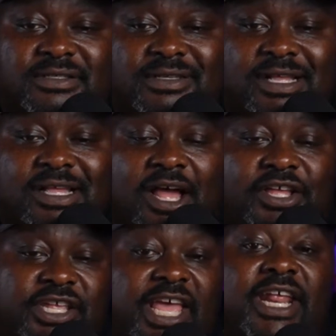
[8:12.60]

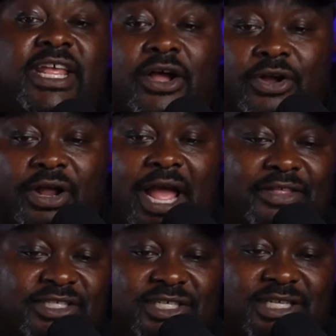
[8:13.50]
Get a younger guy
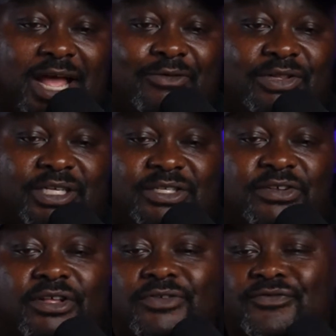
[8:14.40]
that just got released.
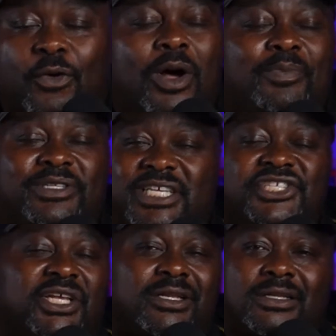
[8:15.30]
For what
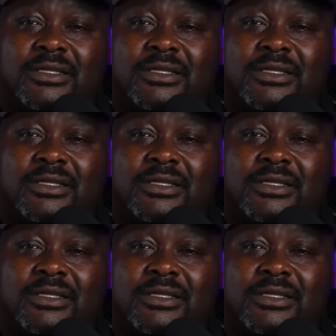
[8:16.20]
position?